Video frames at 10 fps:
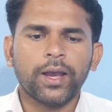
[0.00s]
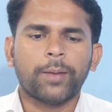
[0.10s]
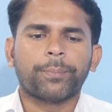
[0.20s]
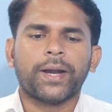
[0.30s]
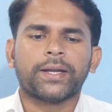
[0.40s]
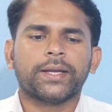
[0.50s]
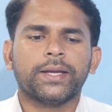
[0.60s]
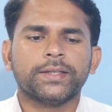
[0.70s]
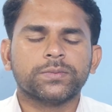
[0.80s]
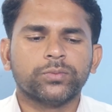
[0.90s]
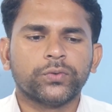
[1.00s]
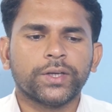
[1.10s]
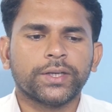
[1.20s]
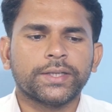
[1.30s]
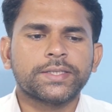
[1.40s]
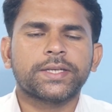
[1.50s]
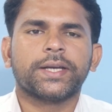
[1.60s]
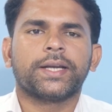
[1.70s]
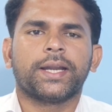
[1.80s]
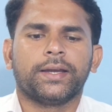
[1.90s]
A particle is moving in a
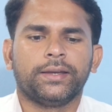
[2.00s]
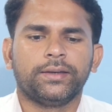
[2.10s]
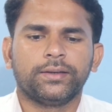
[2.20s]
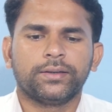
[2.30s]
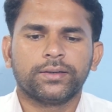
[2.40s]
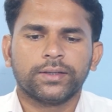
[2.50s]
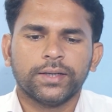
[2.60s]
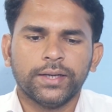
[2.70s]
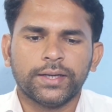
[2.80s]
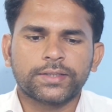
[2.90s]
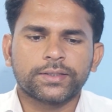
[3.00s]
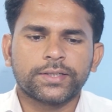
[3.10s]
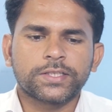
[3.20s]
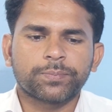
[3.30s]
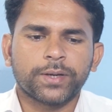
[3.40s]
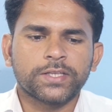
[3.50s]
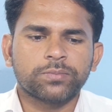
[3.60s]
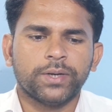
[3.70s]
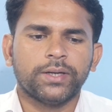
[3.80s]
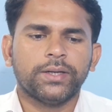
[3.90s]
straight line. Its
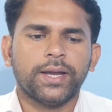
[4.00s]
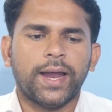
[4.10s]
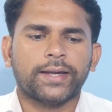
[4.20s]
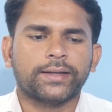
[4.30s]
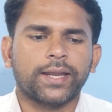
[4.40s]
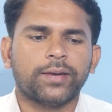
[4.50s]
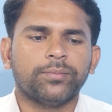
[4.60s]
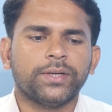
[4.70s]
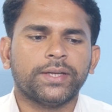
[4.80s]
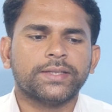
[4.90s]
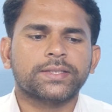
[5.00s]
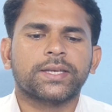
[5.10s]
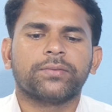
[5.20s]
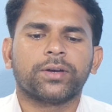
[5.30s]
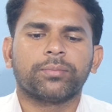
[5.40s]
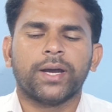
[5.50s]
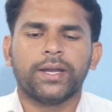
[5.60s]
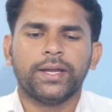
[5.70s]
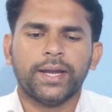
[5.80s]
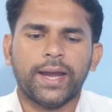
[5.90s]
displacement at time t is given
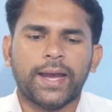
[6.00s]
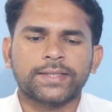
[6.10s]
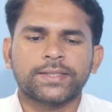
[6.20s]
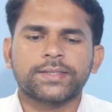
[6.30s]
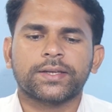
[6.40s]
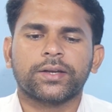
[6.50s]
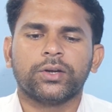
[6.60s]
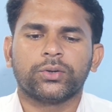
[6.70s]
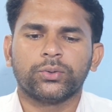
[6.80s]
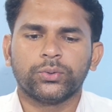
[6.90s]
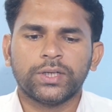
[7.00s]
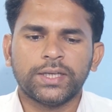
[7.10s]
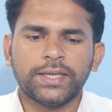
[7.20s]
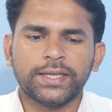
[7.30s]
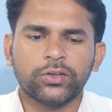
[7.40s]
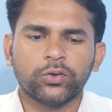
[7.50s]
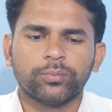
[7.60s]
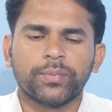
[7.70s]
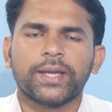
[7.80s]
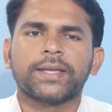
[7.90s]
by s is equal to t cube
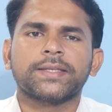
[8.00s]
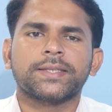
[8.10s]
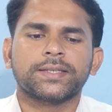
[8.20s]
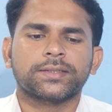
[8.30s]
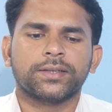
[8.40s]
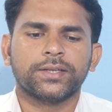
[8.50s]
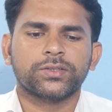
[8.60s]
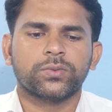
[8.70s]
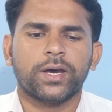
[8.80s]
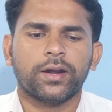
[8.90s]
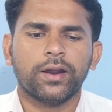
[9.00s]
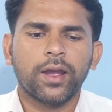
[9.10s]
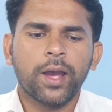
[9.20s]
minus 6t square